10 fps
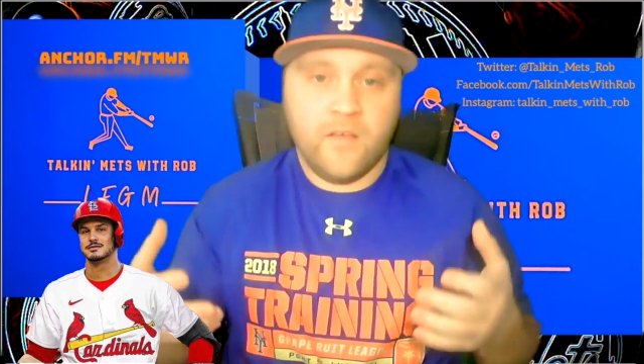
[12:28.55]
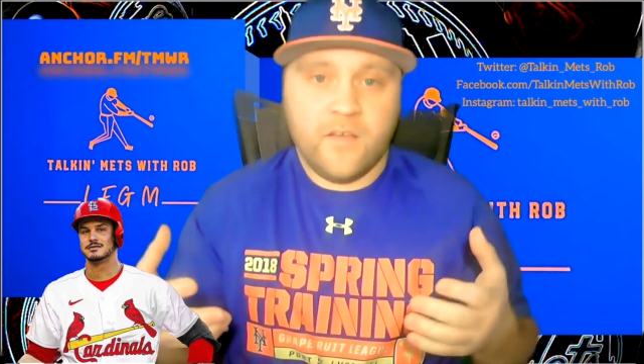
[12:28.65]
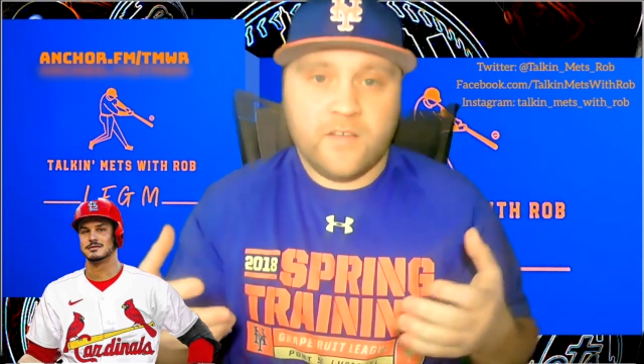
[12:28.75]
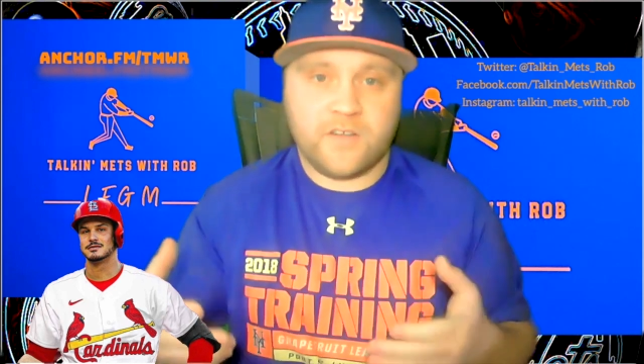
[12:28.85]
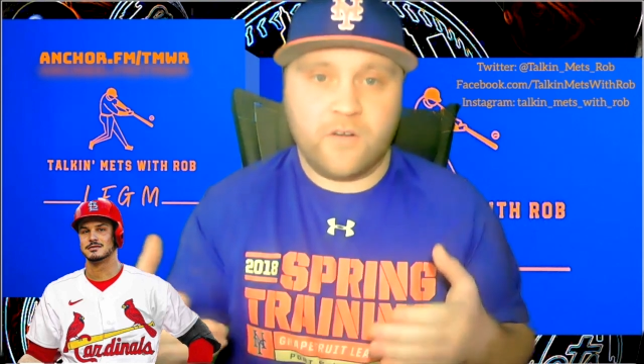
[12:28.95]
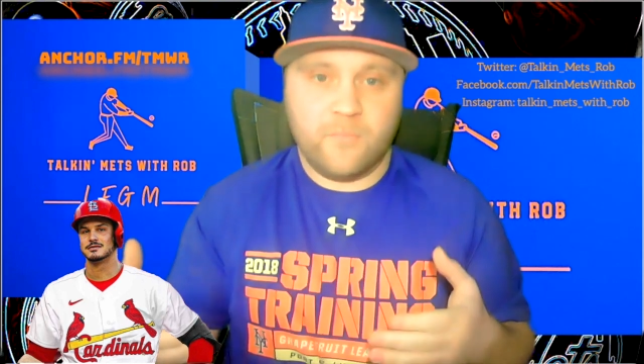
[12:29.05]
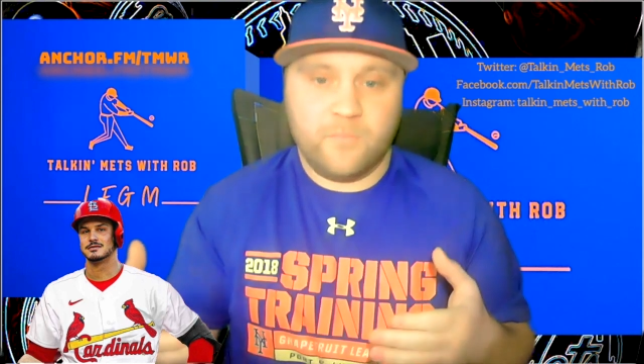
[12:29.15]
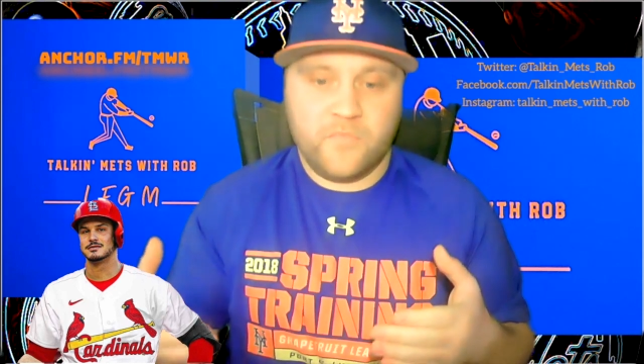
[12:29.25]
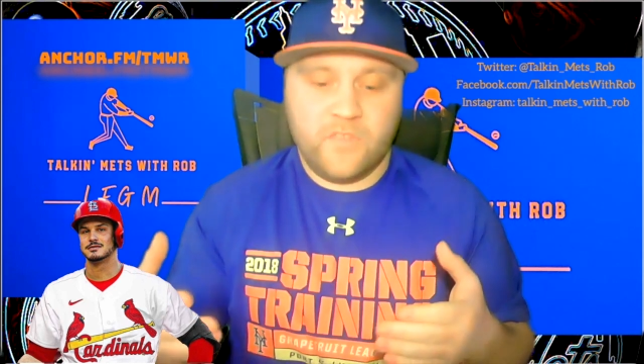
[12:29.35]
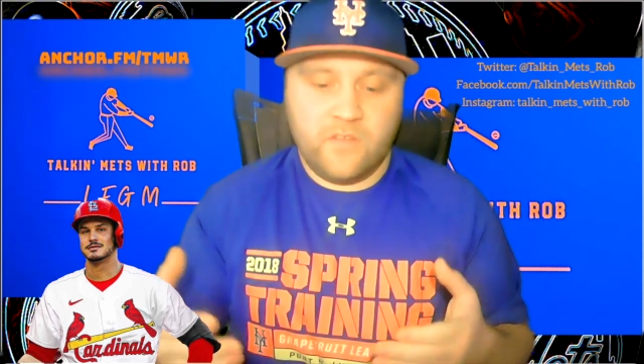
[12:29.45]
So
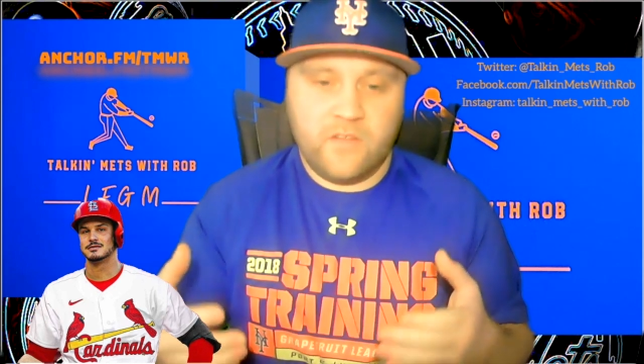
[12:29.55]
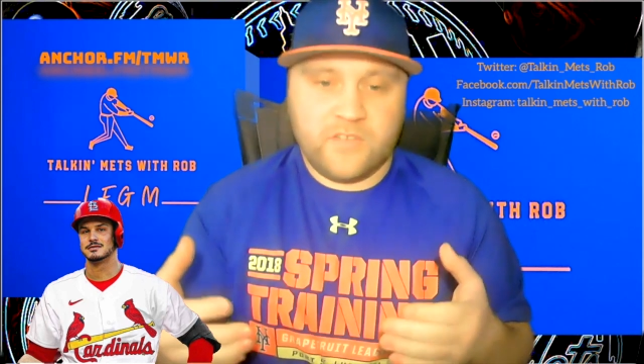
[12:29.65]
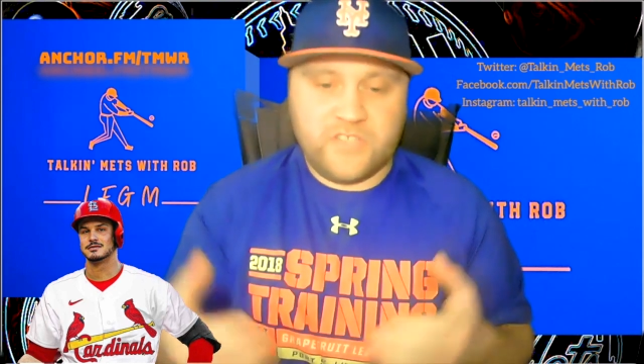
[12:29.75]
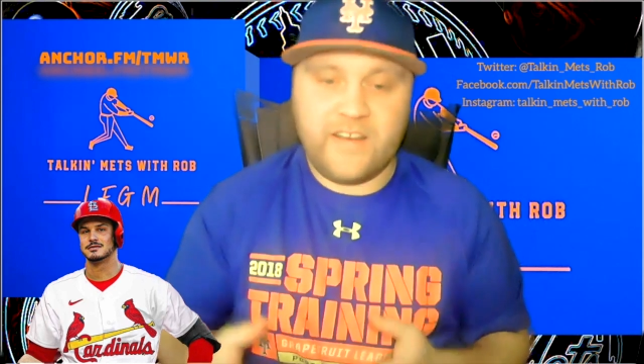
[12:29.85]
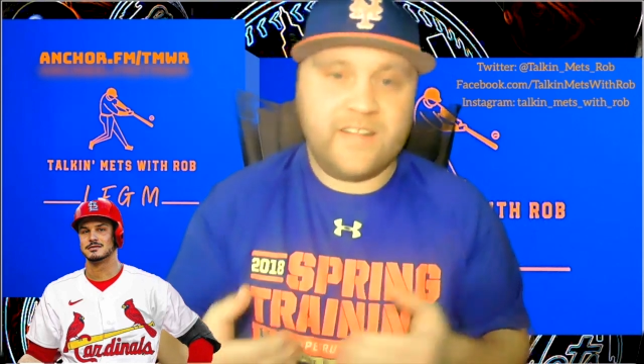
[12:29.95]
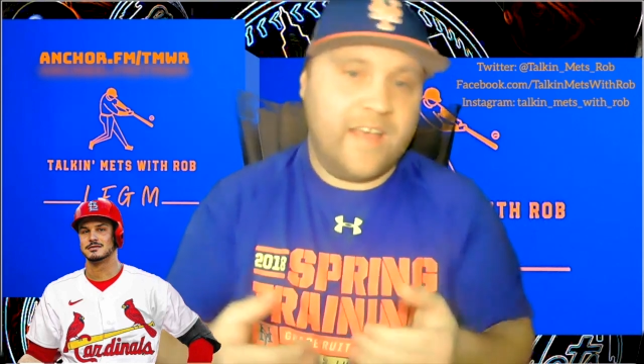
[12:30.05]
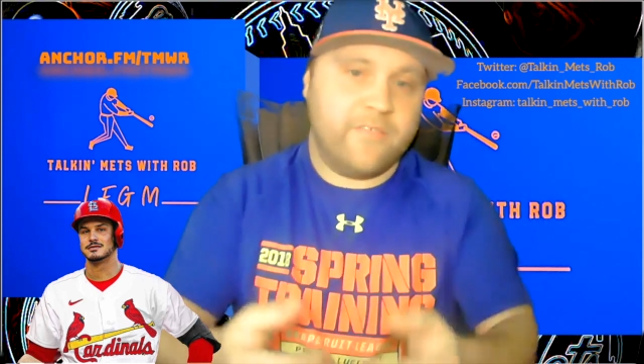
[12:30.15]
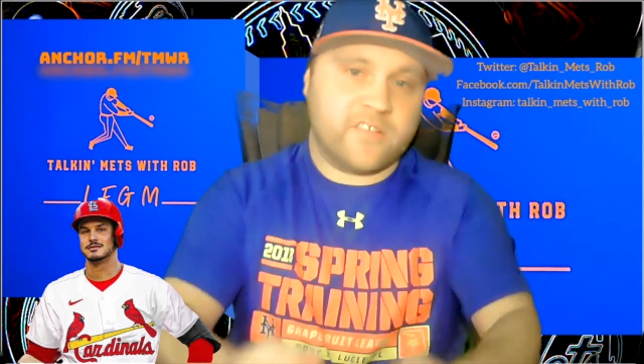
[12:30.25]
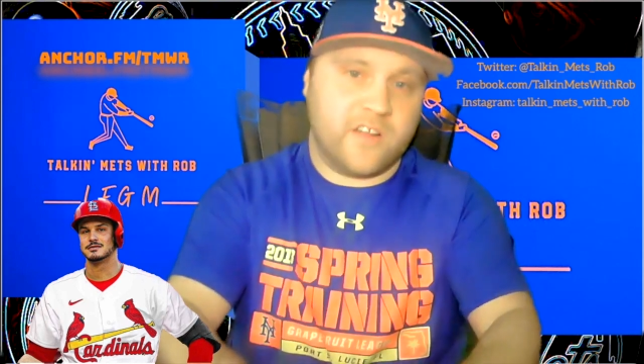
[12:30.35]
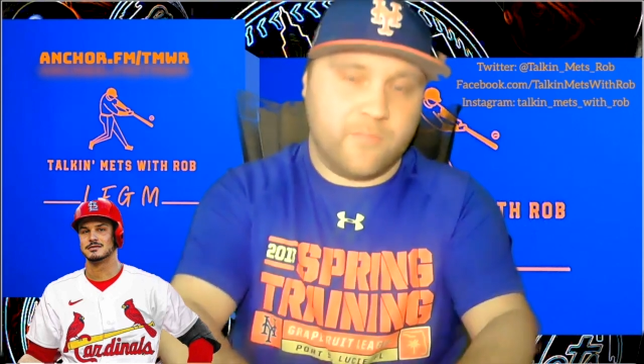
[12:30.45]
J.D.
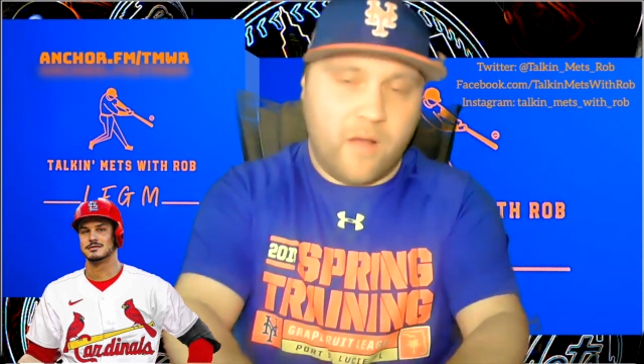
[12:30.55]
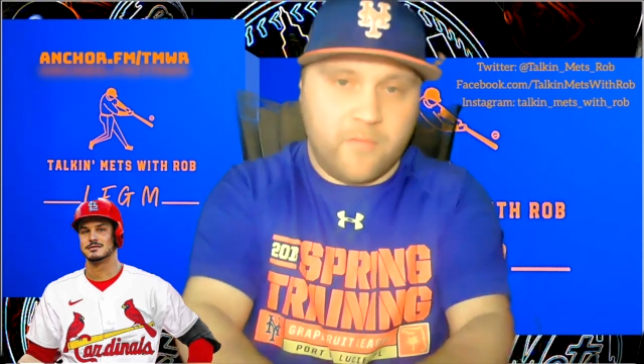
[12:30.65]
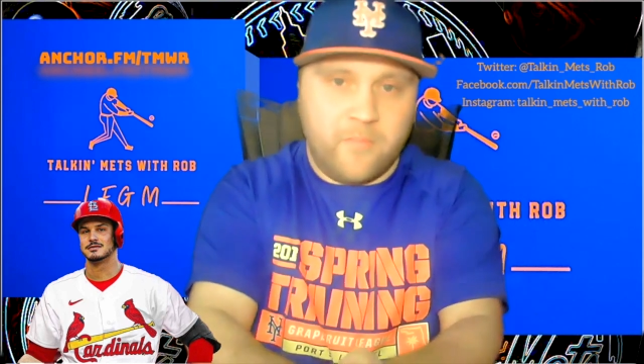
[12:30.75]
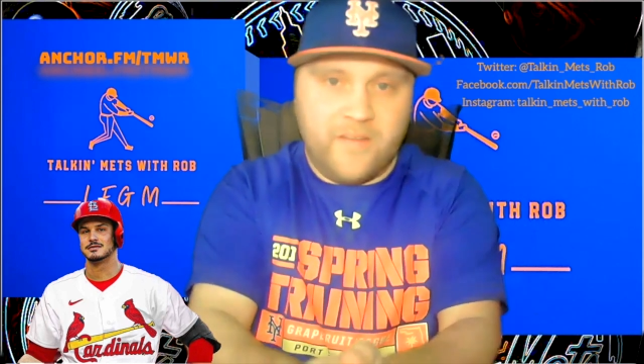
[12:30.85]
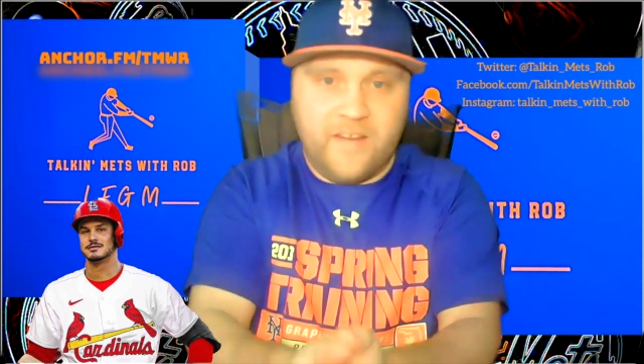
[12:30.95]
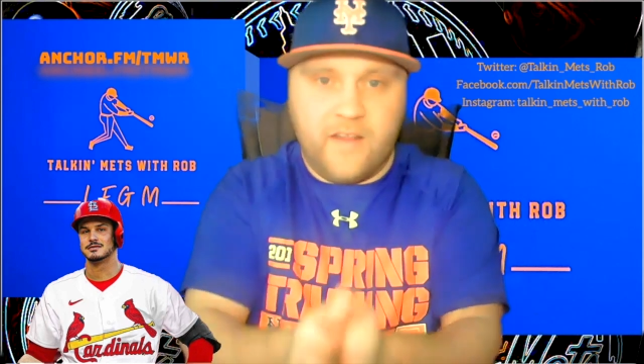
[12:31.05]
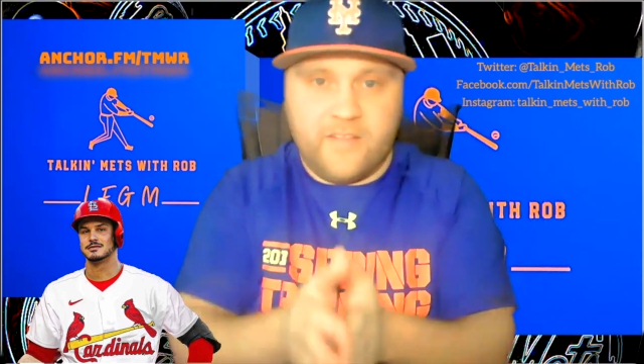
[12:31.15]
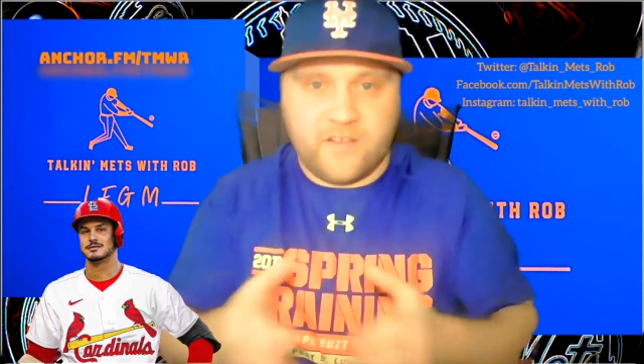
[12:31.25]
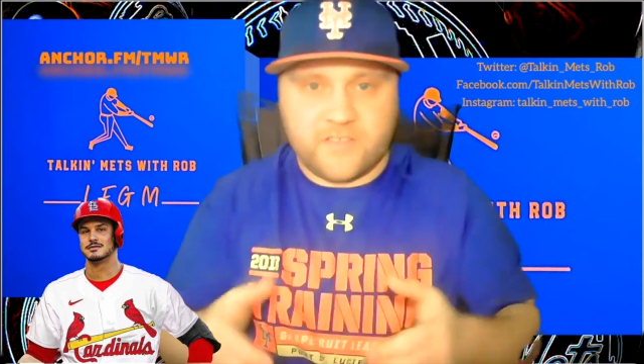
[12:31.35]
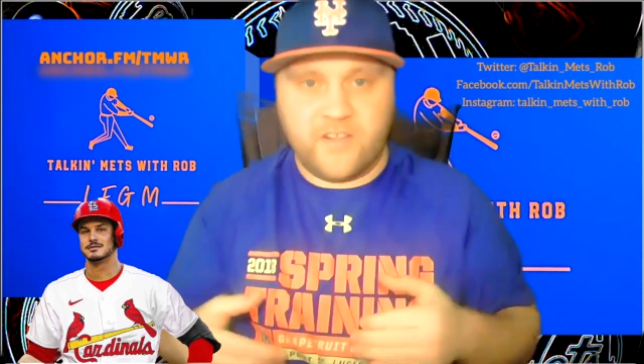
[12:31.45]
Davis could have probably been in a
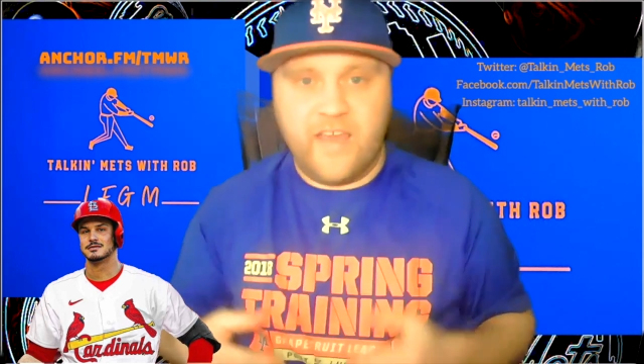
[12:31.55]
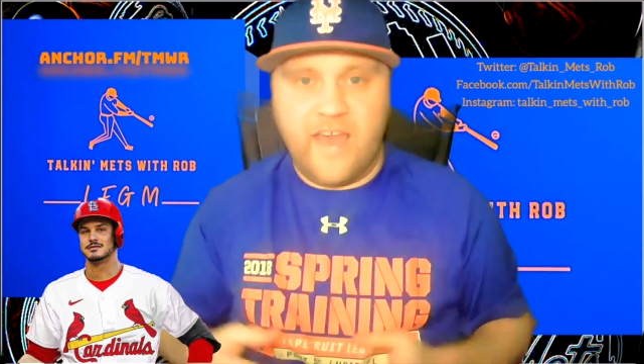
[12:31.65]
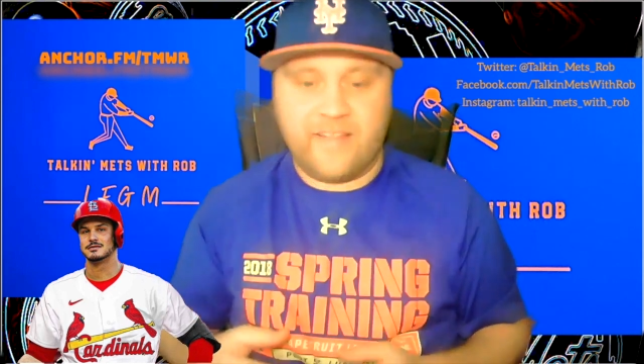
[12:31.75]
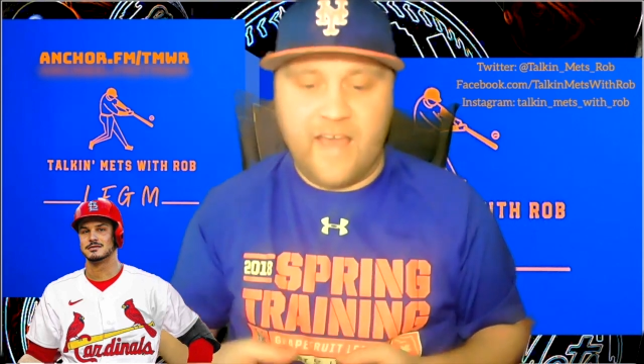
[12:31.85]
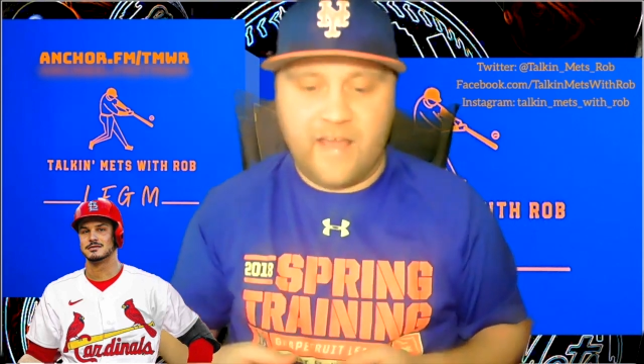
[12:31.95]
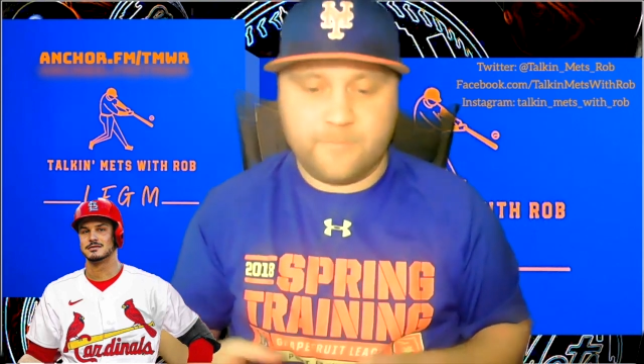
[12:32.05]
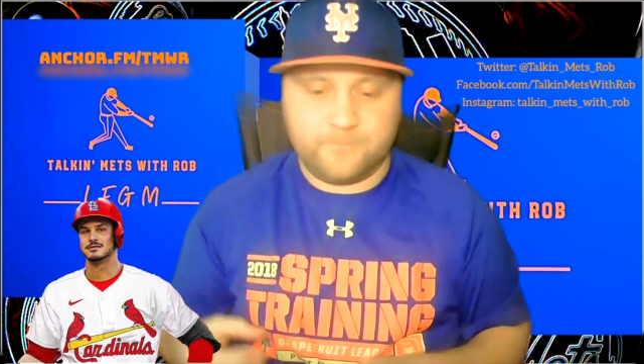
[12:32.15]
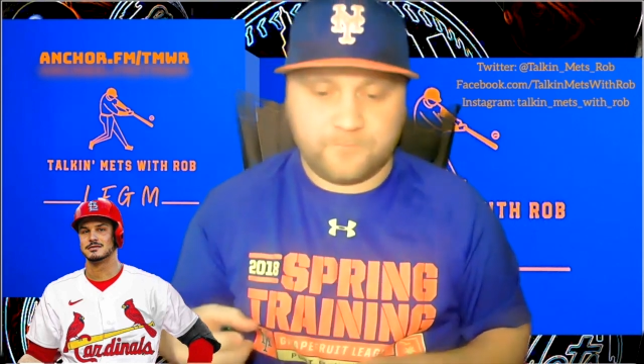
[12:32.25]
deal so they had that